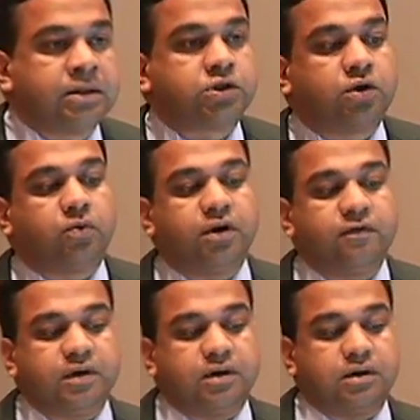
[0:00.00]
So one
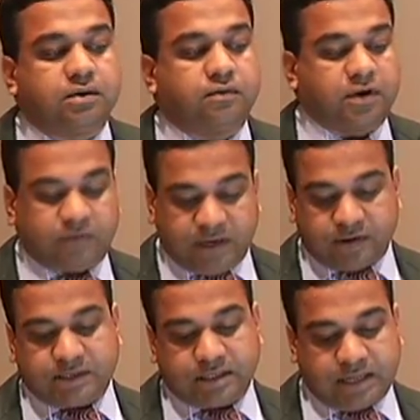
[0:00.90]
of the
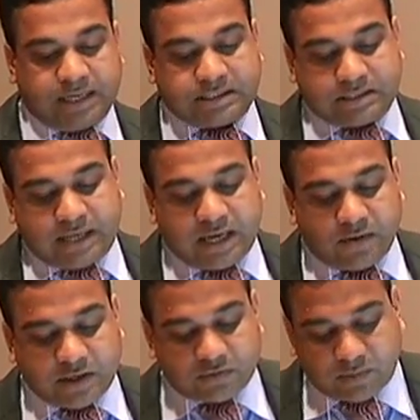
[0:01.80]
interesting things,
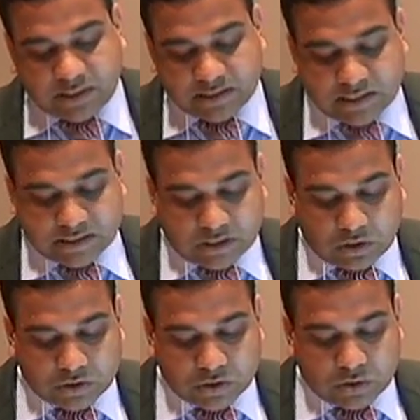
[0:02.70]
takeaways from this is
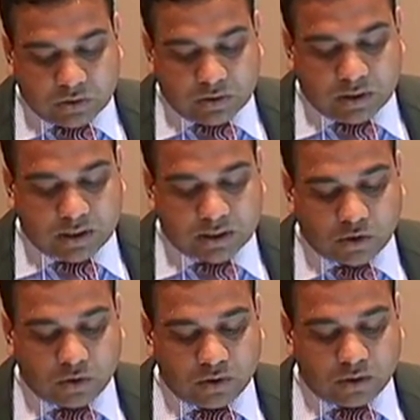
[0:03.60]
also the
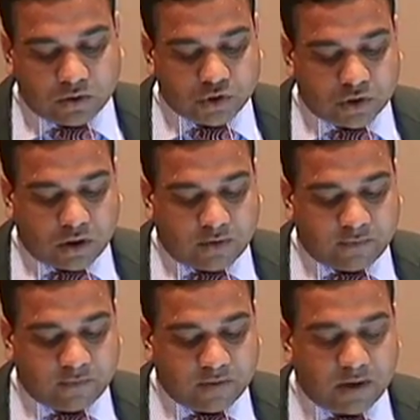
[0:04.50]
whole notion of
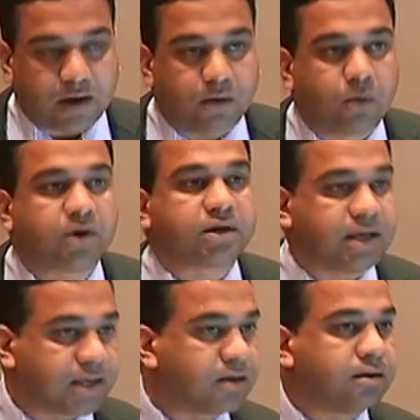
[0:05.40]
what
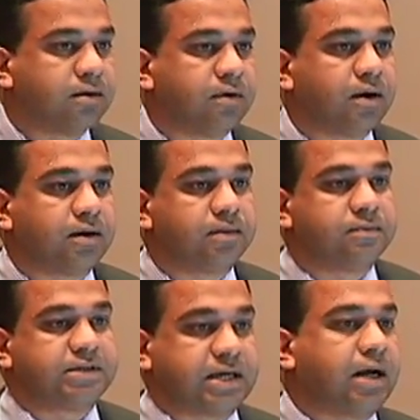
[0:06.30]
can
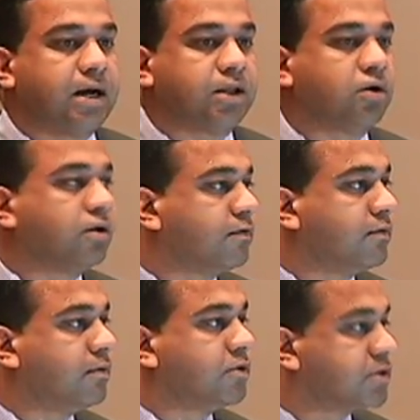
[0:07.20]
zakat or
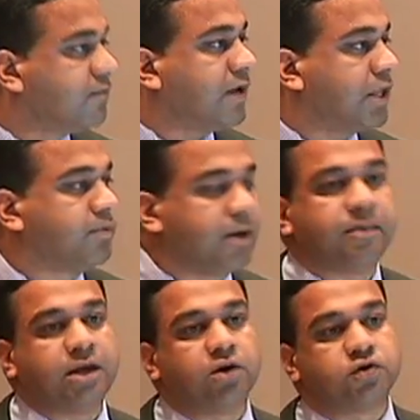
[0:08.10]
Muslim philanthropy
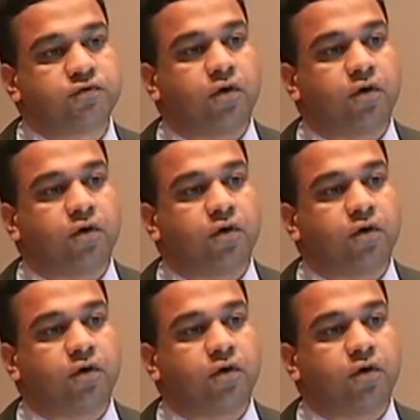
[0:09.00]
be used